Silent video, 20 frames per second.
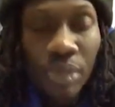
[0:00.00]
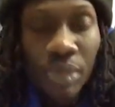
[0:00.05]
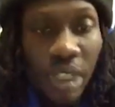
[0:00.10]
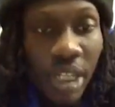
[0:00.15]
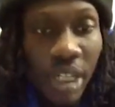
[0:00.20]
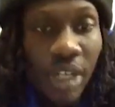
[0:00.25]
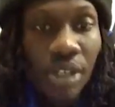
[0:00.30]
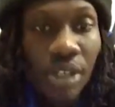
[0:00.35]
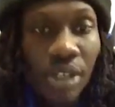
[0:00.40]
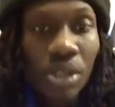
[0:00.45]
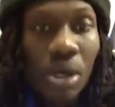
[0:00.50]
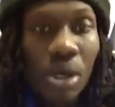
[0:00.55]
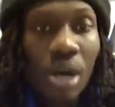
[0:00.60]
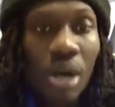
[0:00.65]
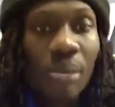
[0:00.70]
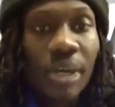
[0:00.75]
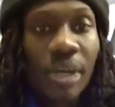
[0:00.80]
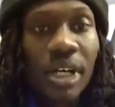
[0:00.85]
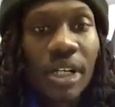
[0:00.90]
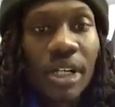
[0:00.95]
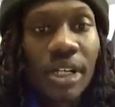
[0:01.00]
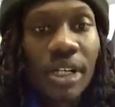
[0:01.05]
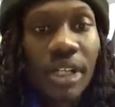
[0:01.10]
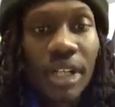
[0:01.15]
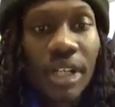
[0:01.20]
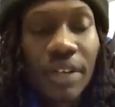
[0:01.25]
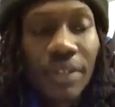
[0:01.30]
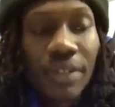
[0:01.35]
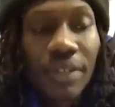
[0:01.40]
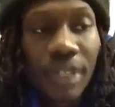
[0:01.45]
get into our mind and
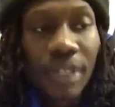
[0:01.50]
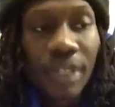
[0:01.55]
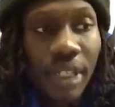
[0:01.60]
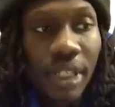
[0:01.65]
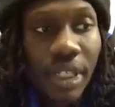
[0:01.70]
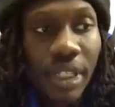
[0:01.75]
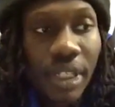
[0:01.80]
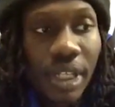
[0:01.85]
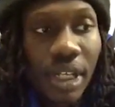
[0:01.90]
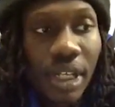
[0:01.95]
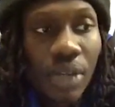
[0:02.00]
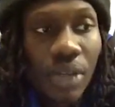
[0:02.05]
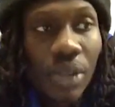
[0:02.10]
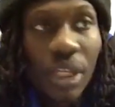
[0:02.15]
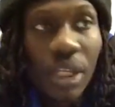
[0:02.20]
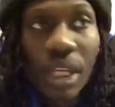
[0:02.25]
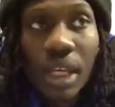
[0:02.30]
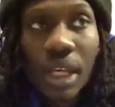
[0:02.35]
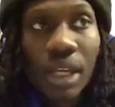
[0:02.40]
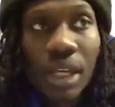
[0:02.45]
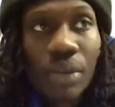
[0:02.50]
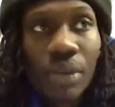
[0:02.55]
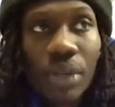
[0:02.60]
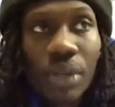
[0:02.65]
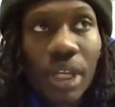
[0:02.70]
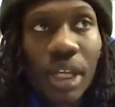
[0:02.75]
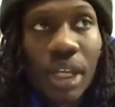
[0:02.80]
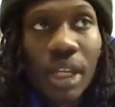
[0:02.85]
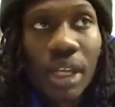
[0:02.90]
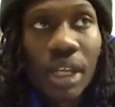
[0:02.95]
everything like that. We
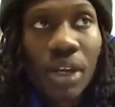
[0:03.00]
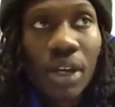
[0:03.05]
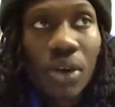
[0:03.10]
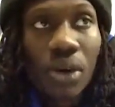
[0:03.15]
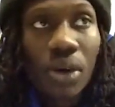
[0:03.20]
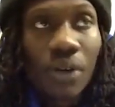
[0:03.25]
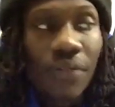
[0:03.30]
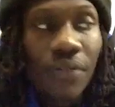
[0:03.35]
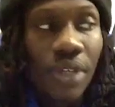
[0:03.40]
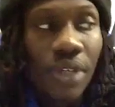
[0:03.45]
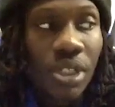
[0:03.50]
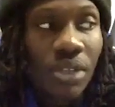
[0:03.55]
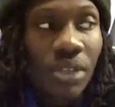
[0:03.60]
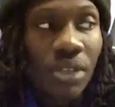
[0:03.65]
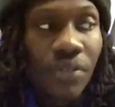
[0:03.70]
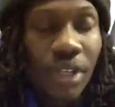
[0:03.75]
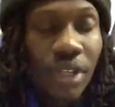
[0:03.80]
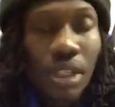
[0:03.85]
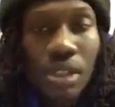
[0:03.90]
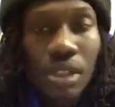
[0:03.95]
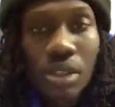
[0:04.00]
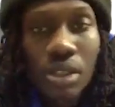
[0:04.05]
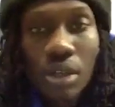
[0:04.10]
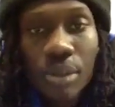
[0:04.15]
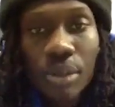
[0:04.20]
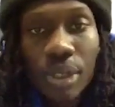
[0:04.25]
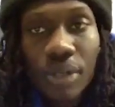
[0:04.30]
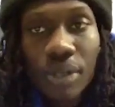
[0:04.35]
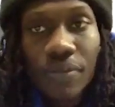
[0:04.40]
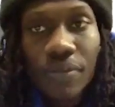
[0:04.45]
can't let our offensive end
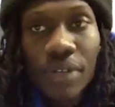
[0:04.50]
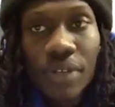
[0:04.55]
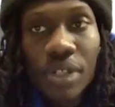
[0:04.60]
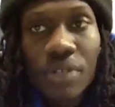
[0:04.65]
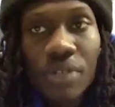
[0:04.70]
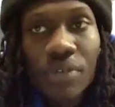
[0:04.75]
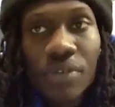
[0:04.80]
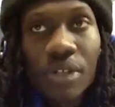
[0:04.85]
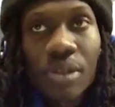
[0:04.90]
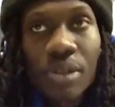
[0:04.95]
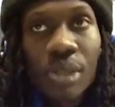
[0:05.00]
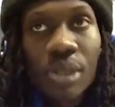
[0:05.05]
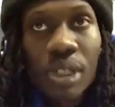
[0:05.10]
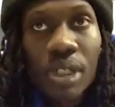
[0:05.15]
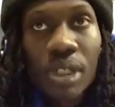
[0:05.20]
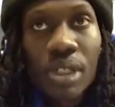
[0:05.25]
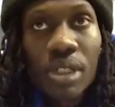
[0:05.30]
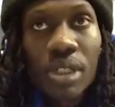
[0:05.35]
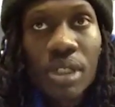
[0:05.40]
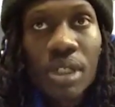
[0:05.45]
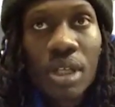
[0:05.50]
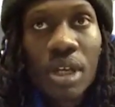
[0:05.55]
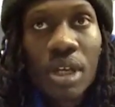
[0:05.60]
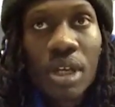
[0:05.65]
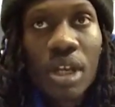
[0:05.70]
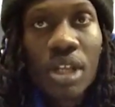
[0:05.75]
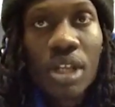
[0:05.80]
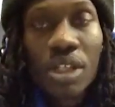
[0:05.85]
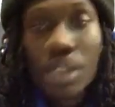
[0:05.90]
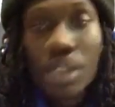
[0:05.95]
determine defensive end, because
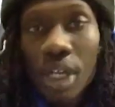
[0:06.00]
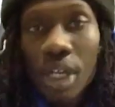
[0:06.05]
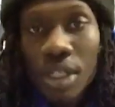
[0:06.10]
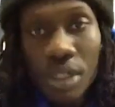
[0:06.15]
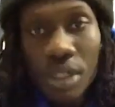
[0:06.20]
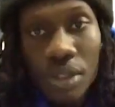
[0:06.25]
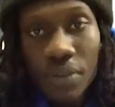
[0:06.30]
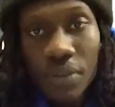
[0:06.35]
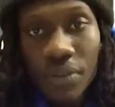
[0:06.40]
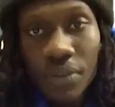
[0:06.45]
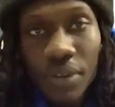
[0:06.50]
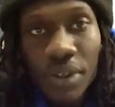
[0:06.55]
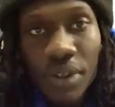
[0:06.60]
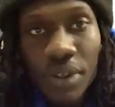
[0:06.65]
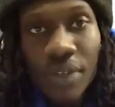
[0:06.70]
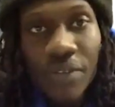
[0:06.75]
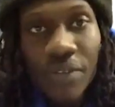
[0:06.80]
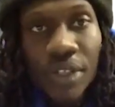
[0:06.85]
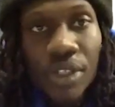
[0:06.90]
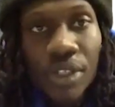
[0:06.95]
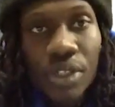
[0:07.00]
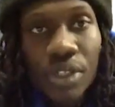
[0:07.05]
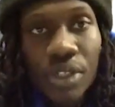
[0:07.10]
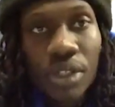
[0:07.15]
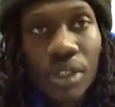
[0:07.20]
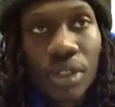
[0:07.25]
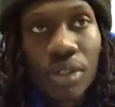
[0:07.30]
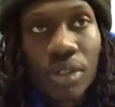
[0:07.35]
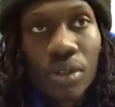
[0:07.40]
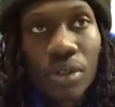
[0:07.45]
the shots are going to fall
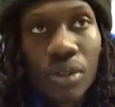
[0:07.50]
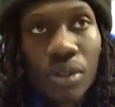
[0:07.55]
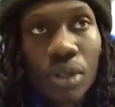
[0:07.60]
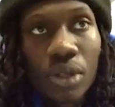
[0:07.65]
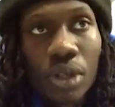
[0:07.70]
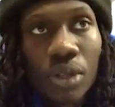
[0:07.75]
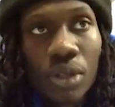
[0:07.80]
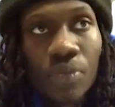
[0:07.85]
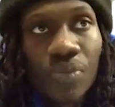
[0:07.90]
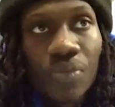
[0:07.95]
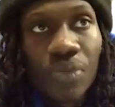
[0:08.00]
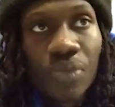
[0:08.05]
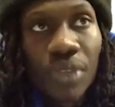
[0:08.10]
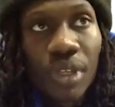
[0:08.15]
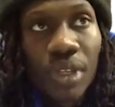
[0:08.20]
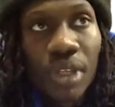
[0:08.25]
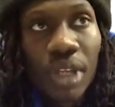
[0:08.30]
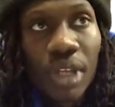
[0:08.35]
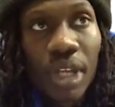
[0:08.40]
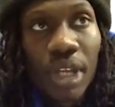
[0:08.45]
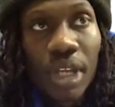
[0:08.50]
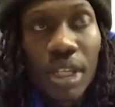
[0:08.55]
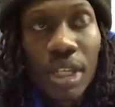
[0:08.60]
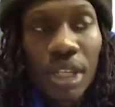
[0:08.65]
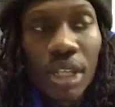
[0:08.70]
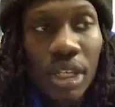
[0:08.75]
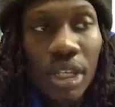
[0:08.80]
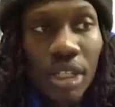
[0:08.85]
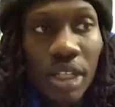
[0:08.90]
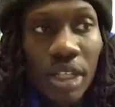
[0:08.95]
eventually, you know, and
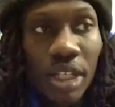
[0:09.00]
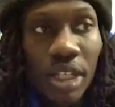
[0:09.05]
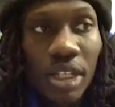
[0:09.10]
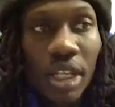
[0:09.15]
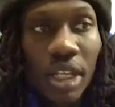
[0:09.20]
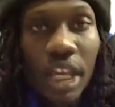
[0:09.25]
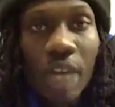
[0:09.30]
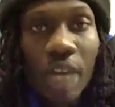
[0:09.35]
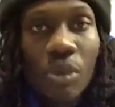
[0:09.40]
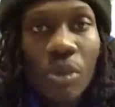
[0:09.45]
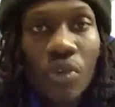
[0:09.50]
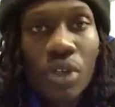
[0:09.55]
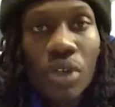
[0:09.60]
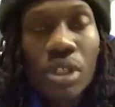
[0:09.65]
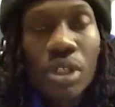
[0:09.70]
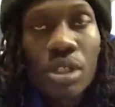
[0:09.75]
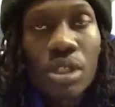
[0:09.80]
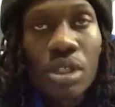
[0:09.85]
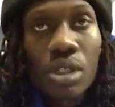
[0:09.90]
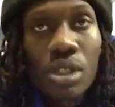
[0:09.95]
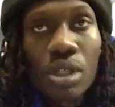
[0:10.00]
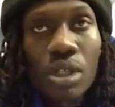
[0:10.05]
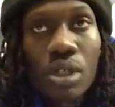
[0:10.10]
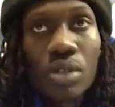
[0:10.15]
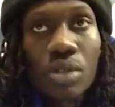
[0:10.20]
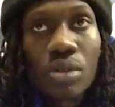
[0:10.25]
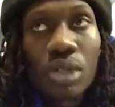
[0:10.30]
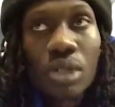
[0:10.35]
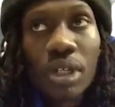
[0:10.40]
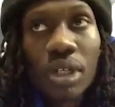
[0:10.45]
it's a game of runs. So
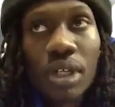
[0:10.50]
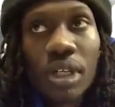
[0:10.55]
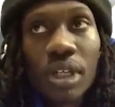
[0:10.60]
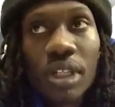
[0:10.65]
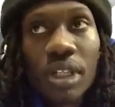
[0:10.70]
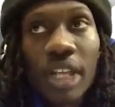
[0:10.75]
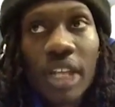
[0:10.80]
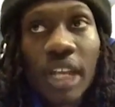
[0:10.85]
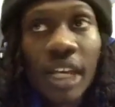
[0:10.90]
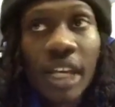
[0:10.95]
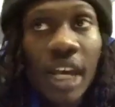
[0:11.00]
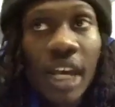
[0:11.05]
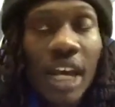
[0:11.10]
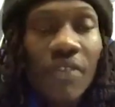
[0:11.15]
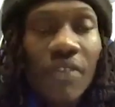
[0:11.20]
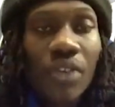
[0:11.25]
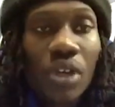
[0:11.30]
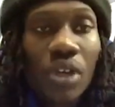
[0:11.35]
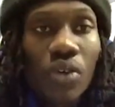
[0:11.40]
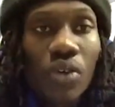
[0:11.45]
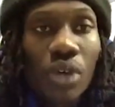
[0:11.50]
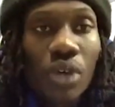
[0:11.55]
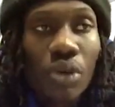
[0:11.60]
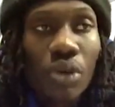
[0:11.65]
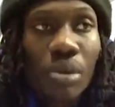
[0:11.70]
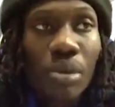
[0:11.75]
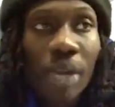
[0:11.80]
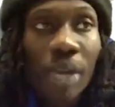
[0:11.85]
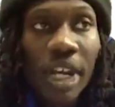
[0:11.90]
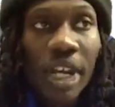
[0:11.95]
they can have their run.
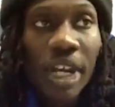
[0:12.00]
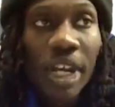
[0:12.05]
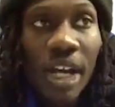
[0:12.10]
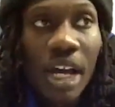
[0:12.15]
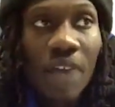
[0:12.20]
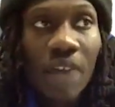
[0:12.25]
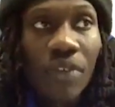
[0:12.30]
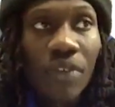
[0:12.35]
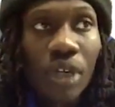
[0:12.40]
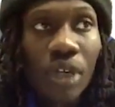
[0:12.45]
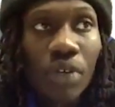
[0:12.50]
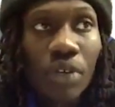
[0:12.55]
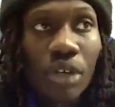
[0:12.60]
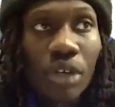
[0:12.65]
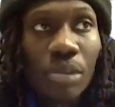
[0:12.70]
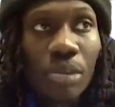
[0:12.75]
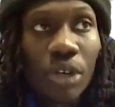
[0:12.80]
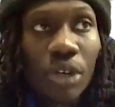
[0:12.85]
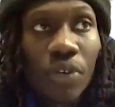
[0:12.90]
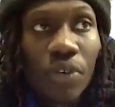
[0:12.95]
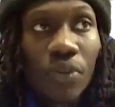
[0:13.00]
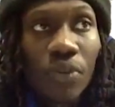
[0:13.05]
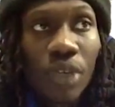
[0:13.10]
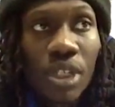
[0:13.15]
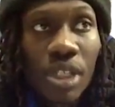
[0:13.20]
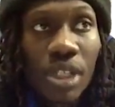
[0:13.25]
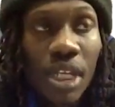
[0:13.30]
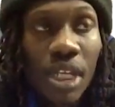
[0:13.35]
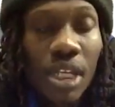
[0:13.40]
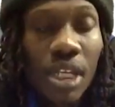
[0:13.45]
We might not have our run, but if we
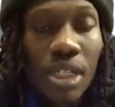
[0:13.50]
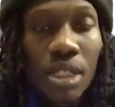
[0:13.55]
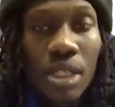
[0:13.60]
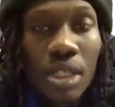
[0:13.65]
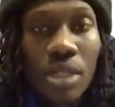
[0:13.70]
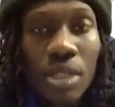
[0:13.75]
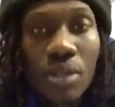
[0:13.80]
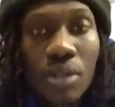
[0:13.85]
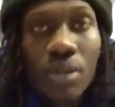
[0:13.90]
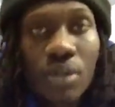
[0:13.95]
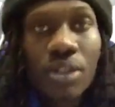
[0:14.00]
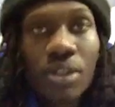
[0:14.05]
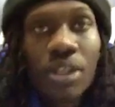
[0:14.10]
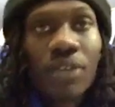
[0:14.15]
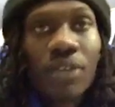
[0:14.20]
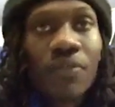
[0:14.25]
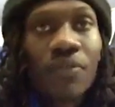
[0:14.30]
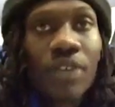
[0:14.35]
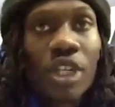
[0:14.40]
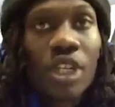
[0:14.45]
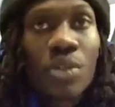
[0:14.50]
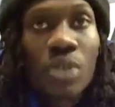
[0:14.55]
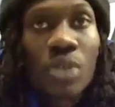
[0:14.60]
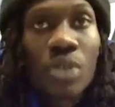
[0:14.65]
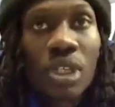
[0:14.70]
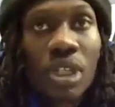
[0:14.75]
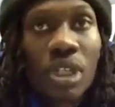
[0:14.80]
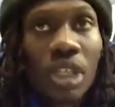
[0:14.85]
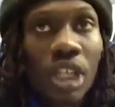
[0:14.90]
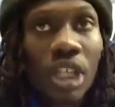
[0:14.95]
stay consistent on defense, we
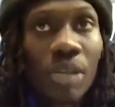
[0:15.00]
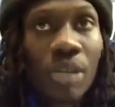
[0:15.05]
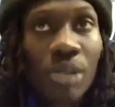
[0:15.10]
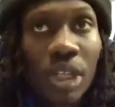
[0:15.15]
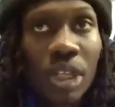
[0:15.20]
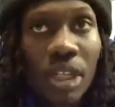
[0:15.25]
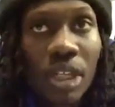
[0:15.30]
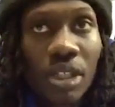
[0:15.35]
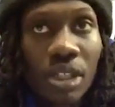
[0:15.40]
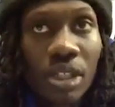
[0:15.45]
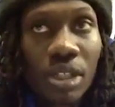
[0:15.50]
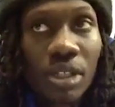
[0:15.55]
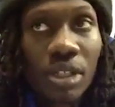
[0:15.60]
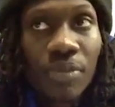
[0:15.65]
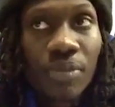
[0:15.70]
can keep the